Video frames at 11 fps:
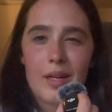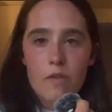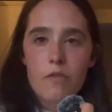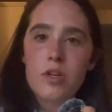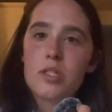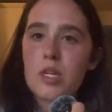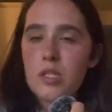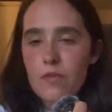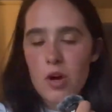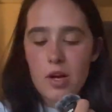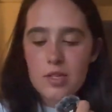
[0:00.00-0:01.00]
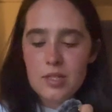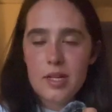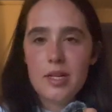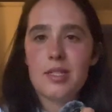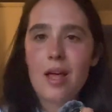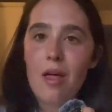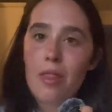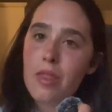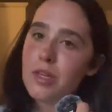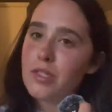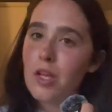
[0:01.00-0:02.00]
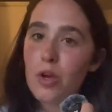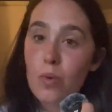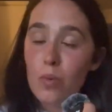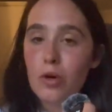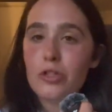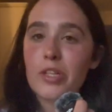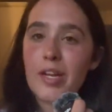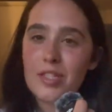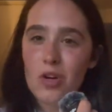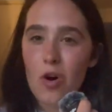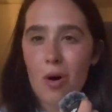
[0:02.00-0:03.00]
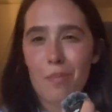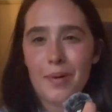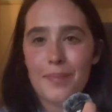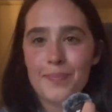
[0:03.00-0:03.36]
First things first is this crochet top.